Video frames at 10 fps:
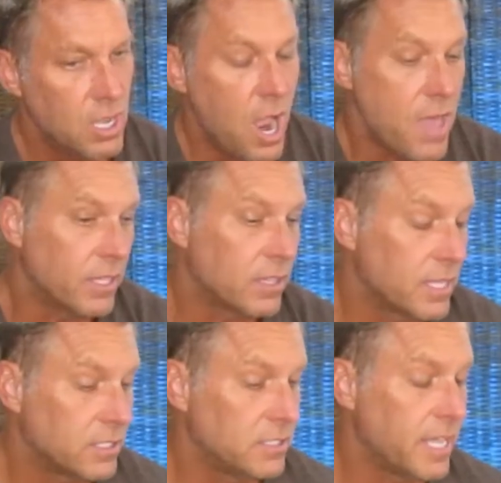I think
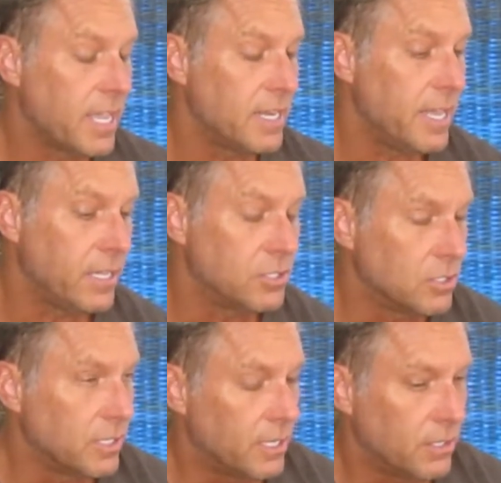this day and age,
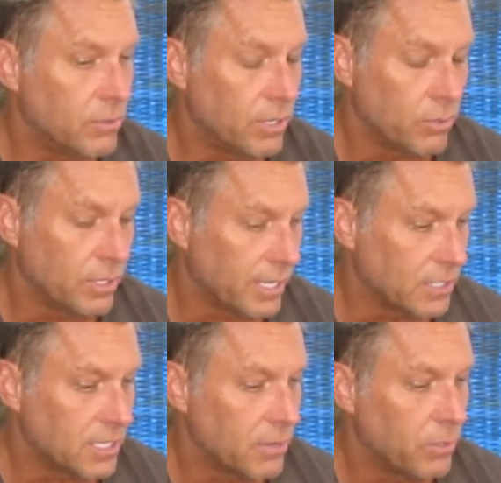and in, in you know, and like I
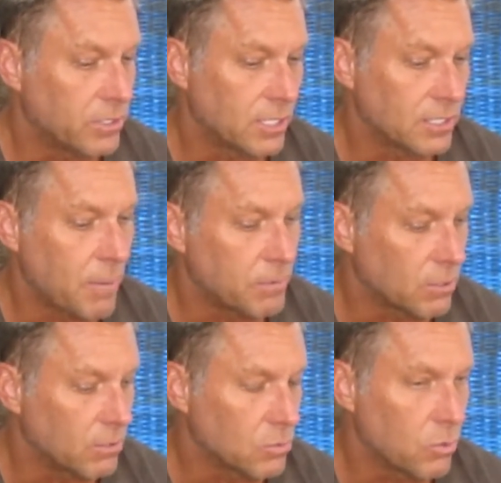said, this thing's
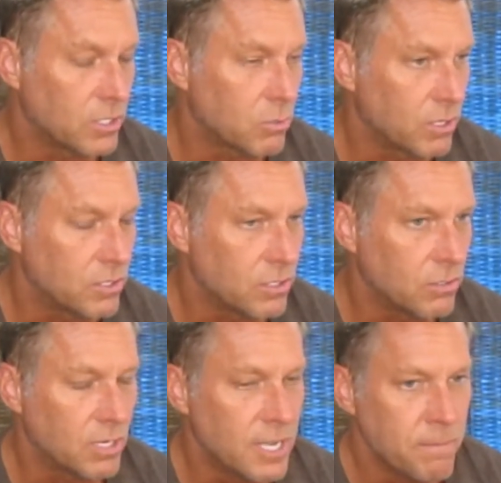episode in
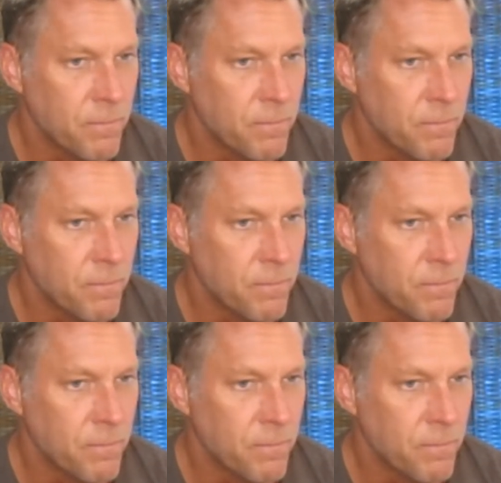2022,